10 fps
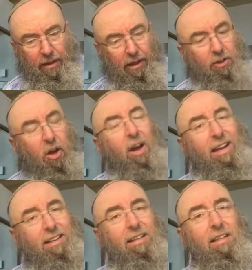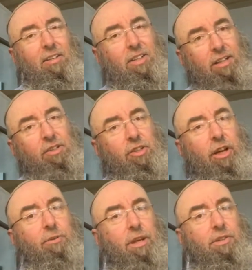I didn't
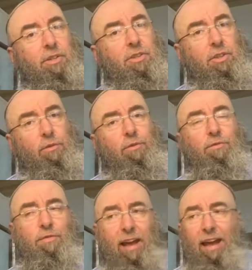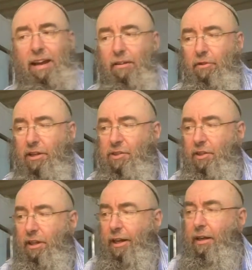know this until fairly
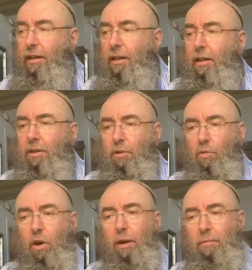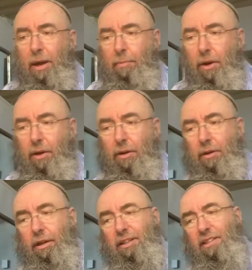recently, that white pepper
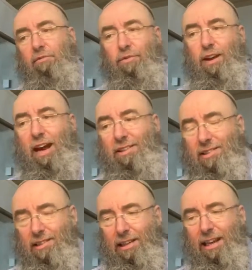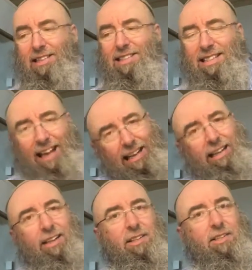is in fact
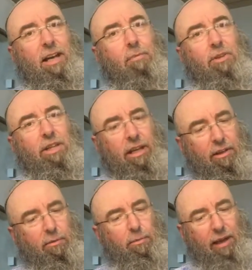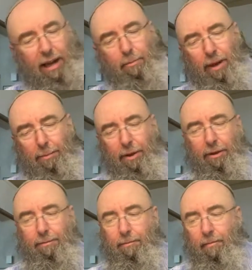exactly the same thing as black
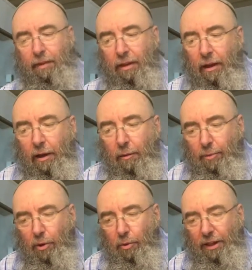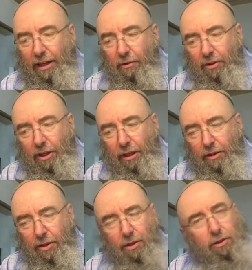pepper, but without
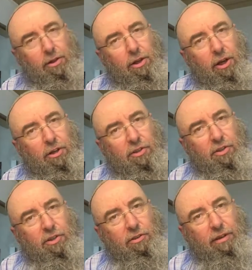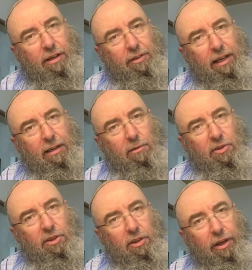the husk around the
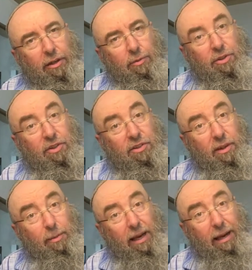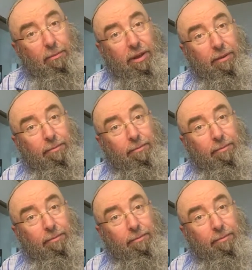outside, which is the black bit.